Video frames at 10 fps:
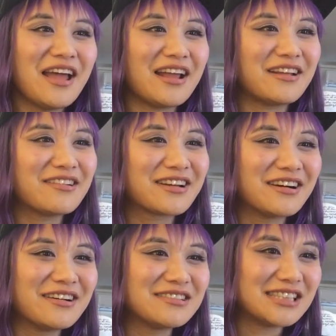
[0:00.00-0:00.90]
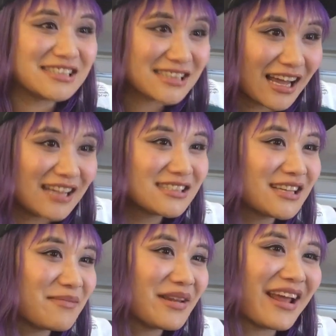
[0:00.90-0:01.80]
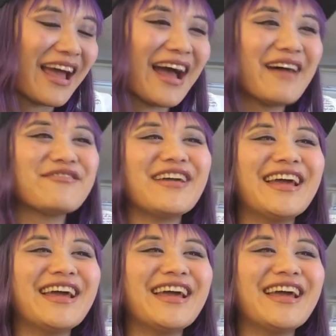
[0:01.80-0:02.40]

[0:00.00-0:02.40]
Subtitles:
And here he goes. He slices him in half,